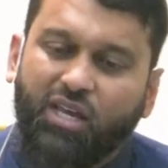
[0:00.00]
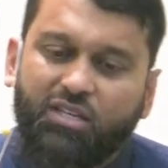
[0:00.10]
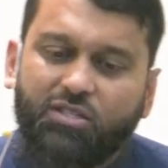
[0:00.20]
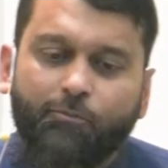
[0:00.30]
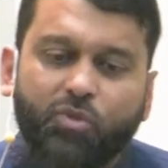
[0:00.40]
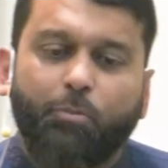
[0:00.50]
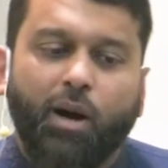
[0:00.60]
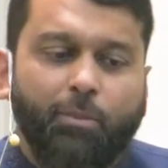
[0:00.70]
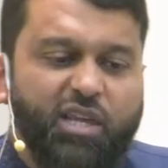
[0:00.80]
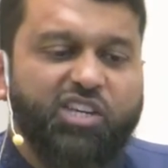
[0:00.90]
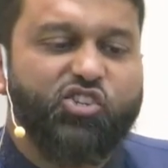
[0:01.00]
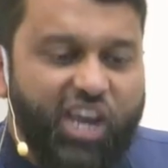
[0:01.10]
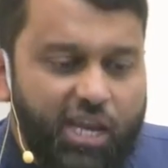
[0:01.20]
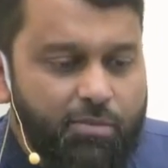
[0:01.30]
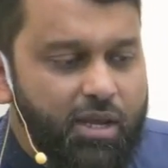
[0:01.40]
is the public
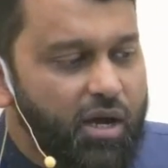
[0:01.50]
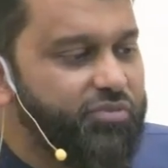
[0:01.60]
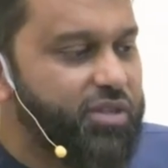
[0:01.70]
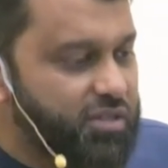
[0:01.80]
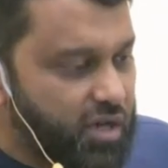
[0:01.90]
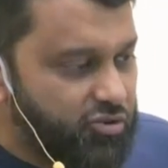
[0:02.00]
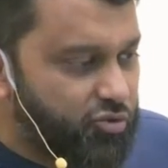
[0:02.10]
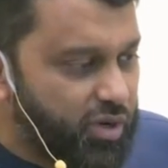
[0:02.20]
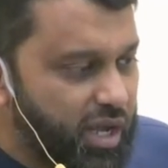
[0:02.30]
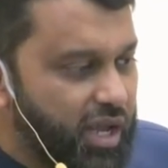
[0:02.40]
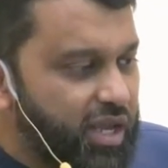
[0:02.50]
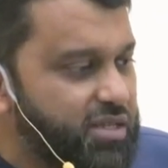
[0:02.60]
shaming of this country,